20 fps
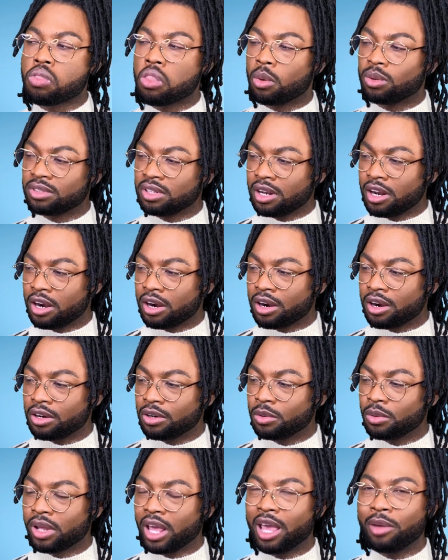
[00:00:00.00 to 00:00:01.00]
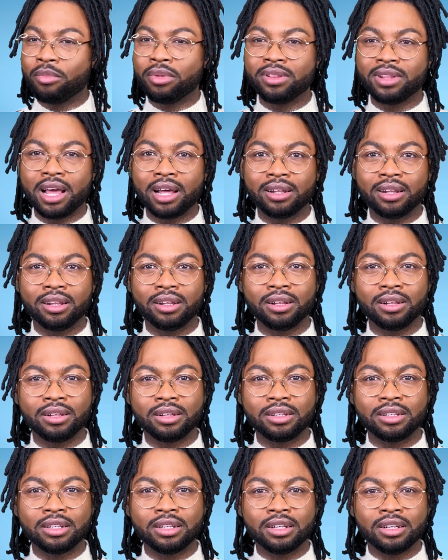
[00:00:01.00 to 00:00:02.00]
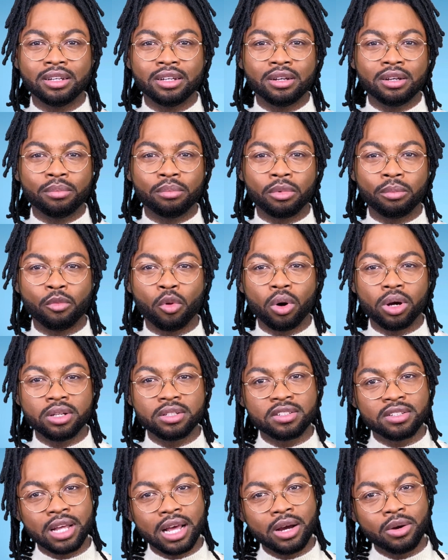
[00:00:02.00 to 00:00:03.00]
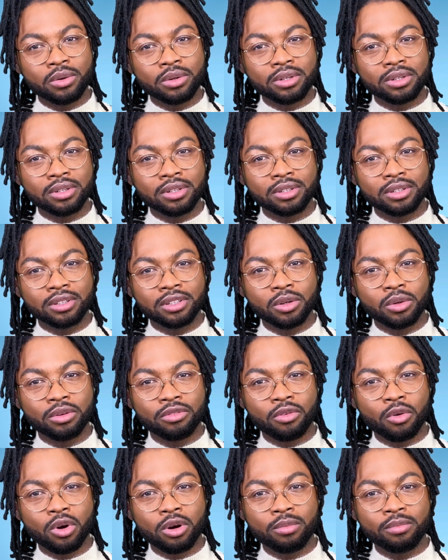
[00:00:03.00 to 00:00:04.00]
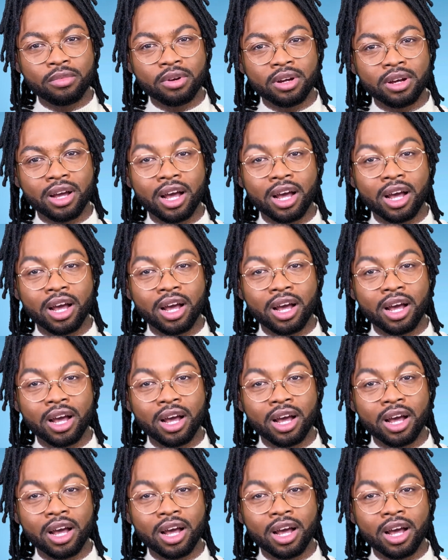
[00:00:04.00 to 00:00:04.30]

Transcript: Was it her who came in that little Boy Scout uniform?